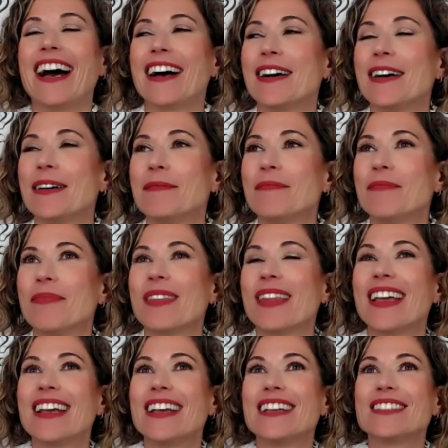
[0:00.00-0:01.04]
um,
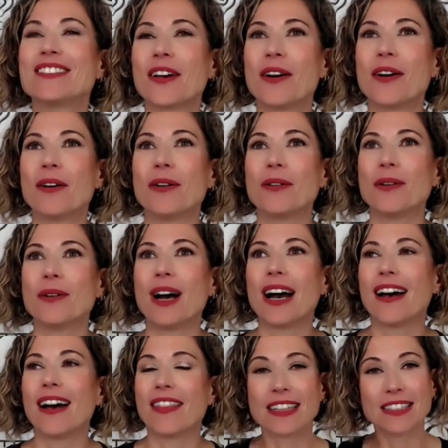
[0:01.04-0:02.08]
so
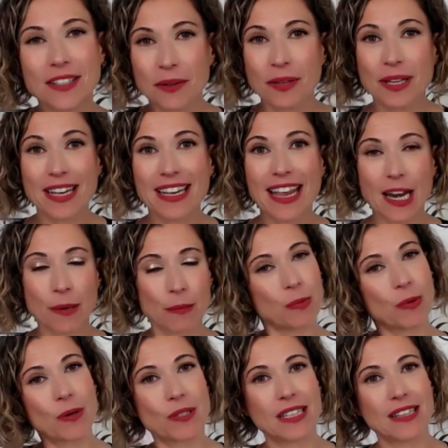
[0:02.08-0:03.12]
uh, that's the only animal
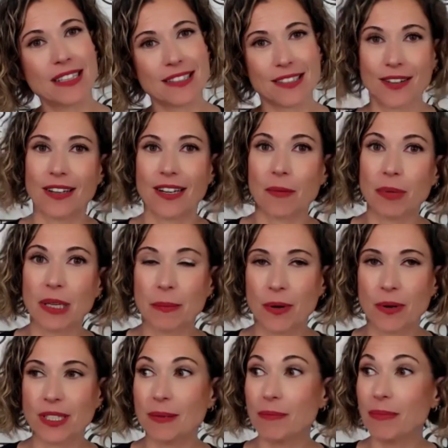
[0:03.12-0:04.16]
protein that's not a complete
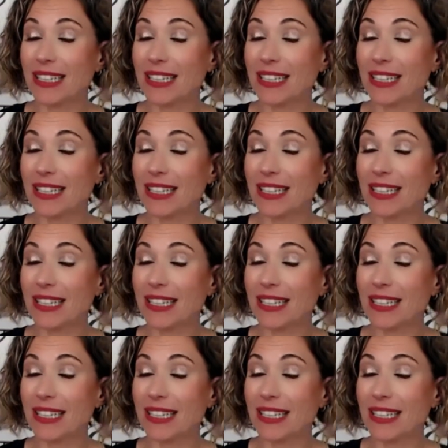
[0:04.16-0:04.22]
protein,